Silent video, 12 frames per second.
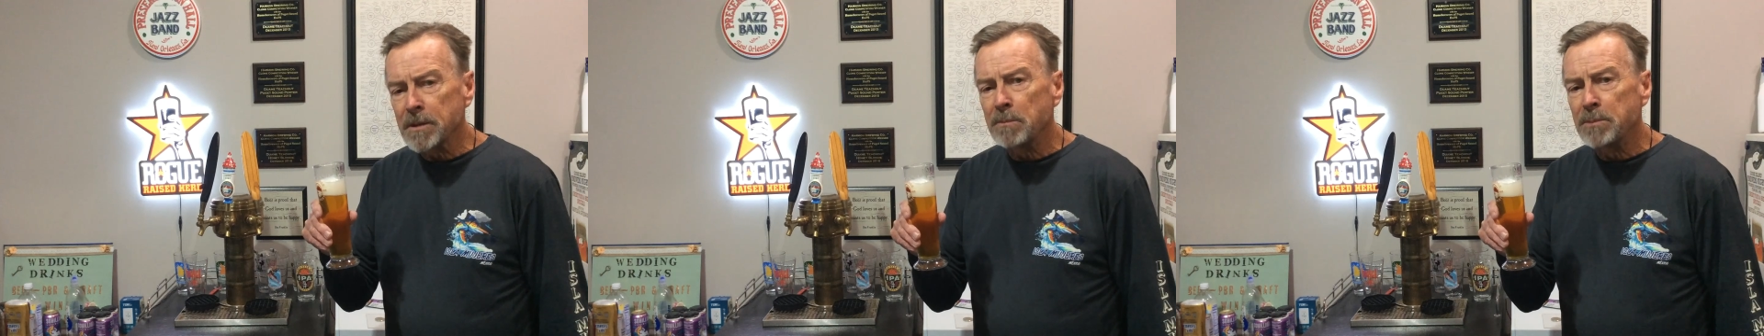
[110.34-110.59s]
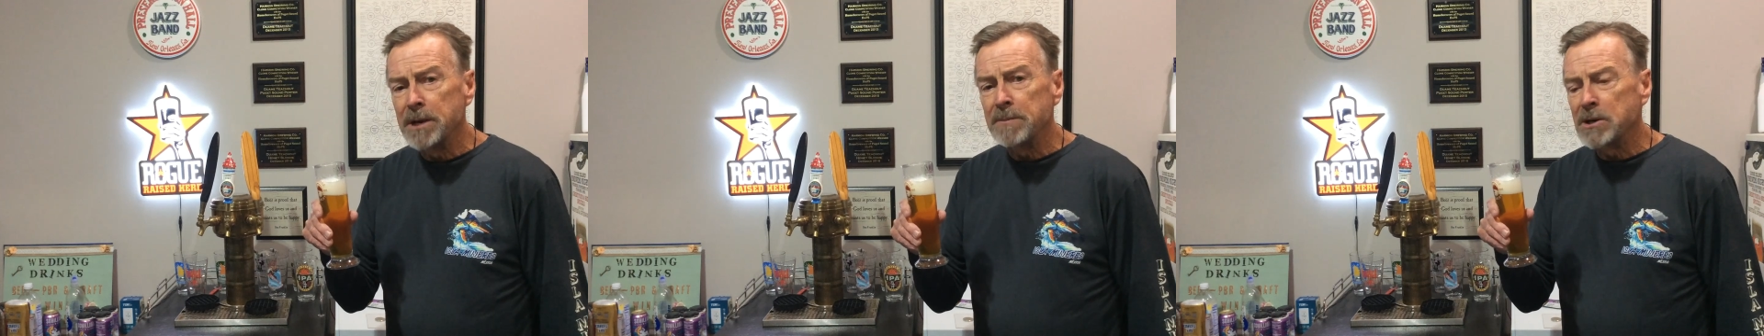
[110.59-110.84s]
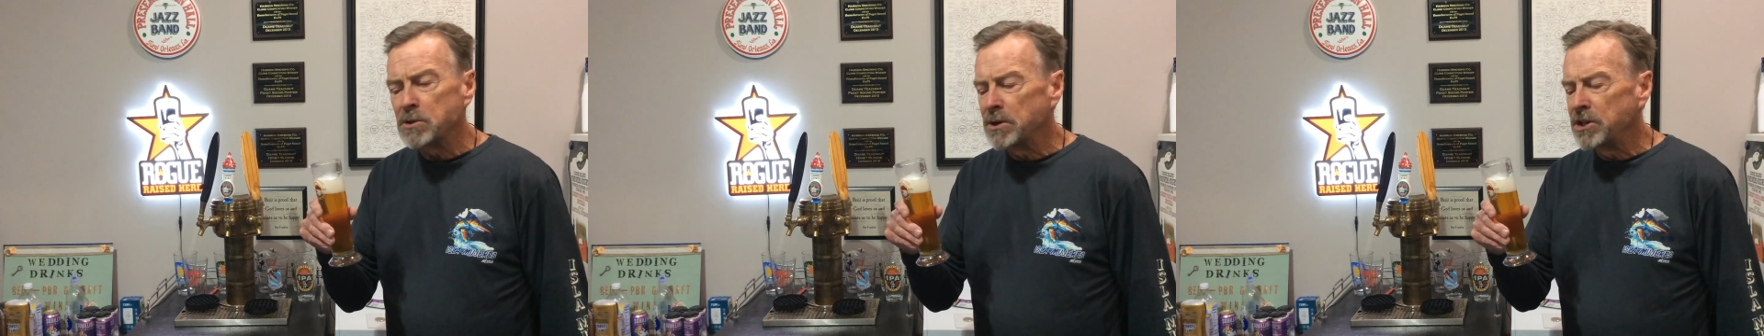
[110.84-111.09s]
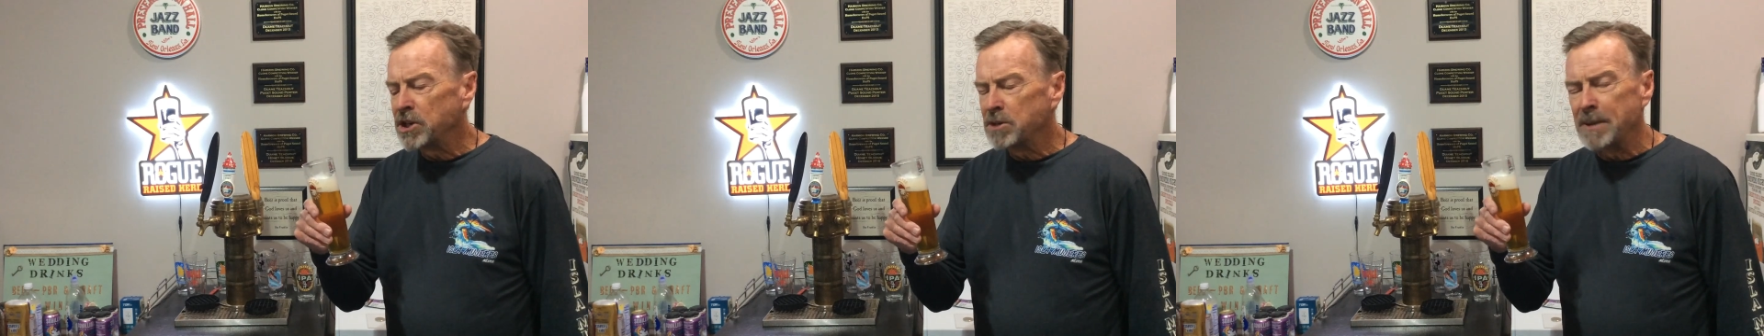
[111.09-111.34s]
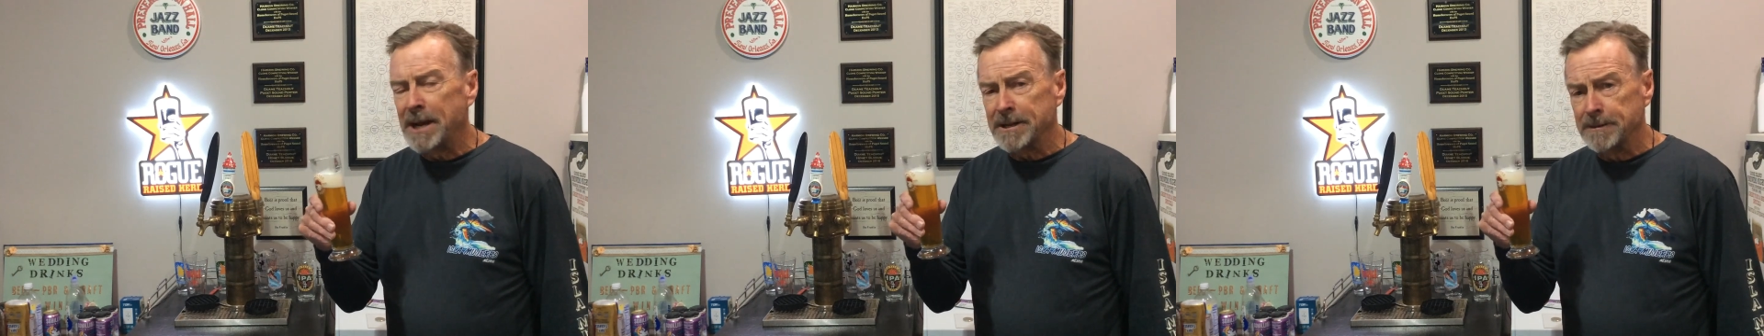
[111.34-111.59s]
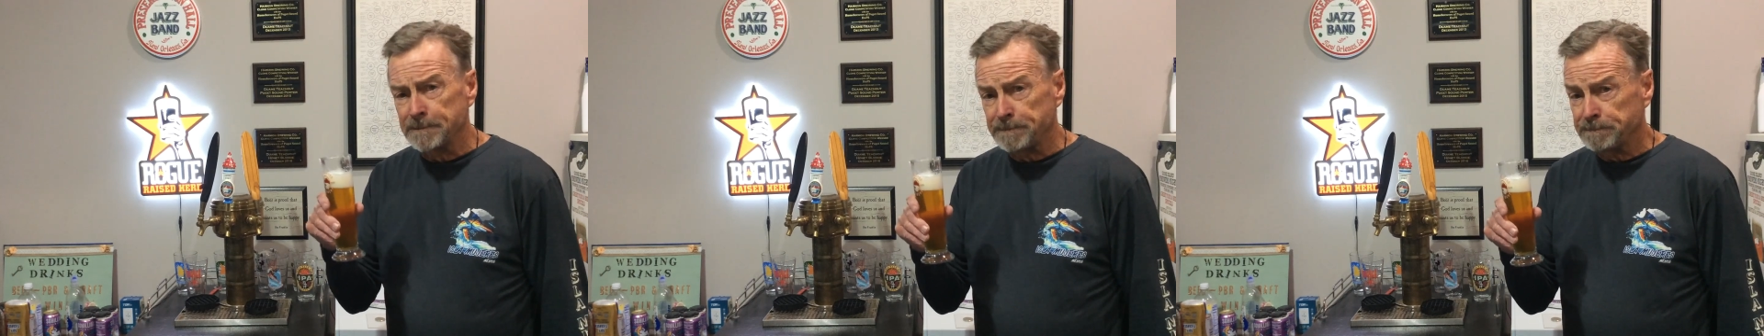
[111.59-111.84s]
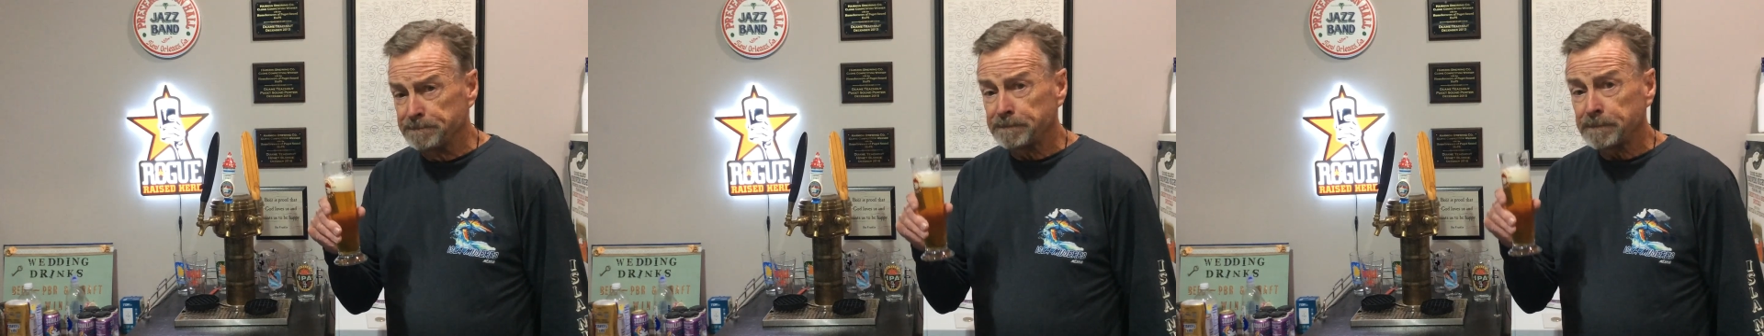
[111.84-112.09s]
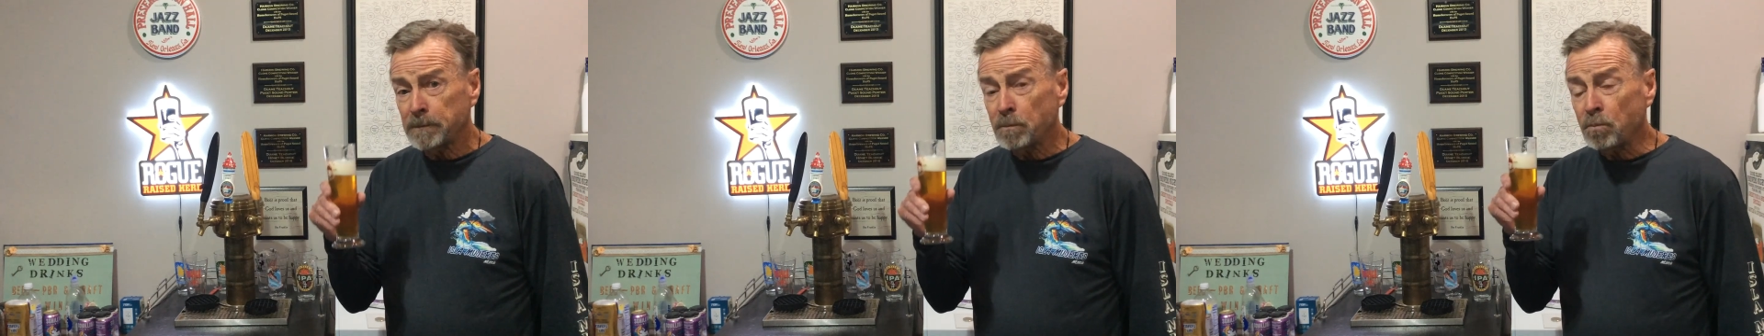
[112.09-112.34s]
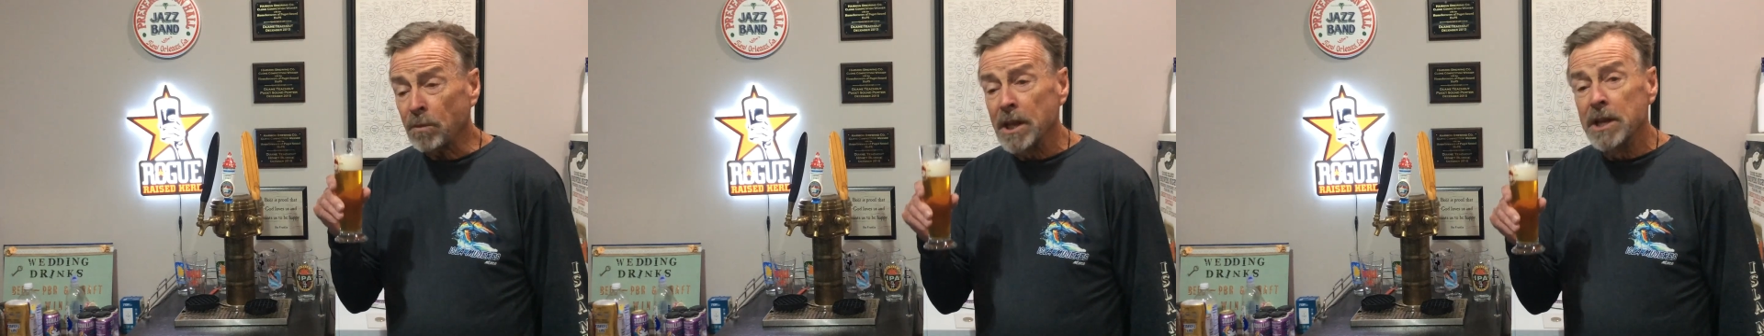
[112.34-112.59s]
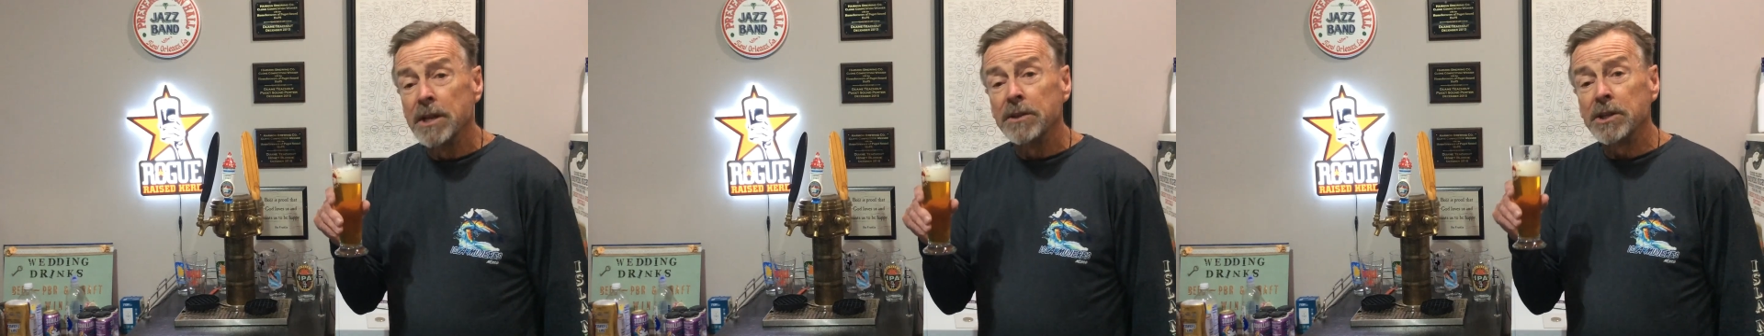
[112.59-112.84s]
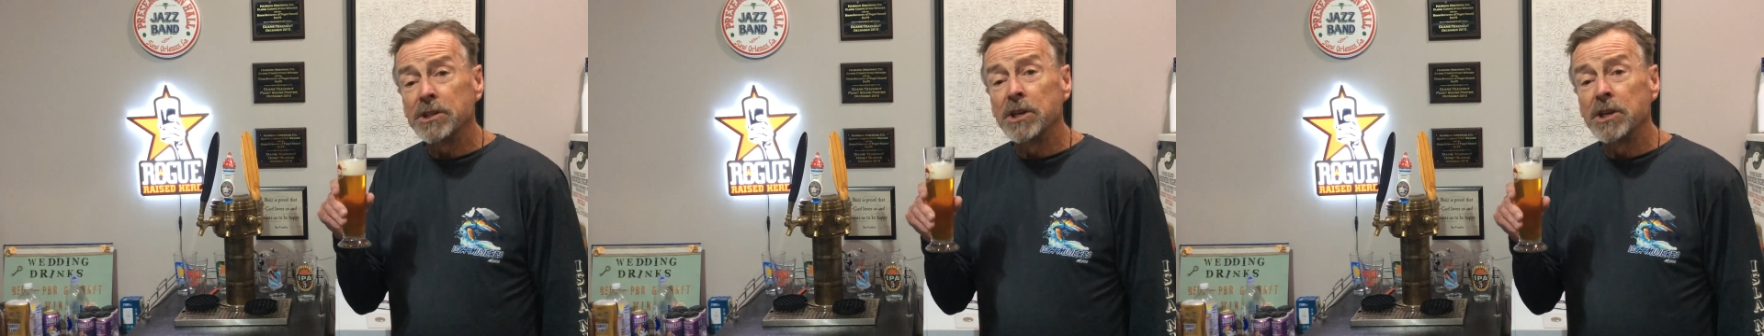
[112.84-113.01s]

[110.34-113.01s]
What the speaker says: Pretty much what you'd expect. This